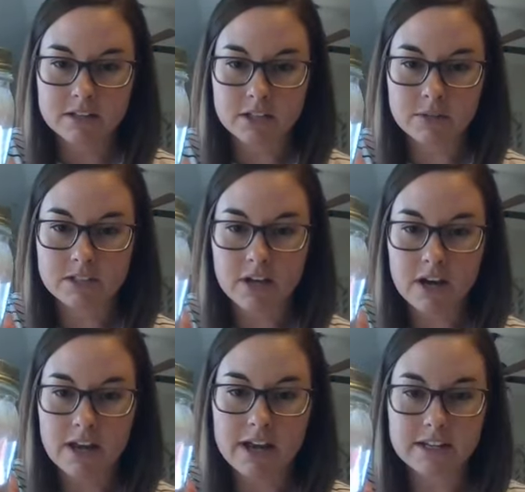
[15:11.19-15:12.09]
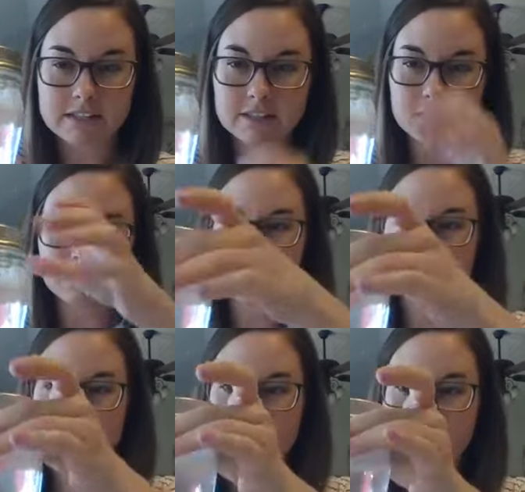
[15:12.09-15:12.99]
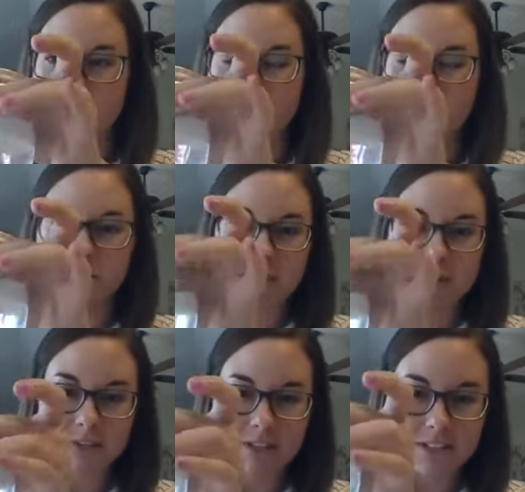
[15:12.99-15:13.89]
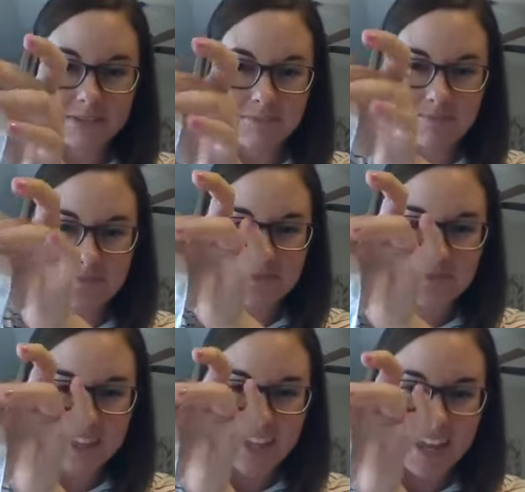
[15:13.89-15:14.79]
So it's not as, what's the best way to do this?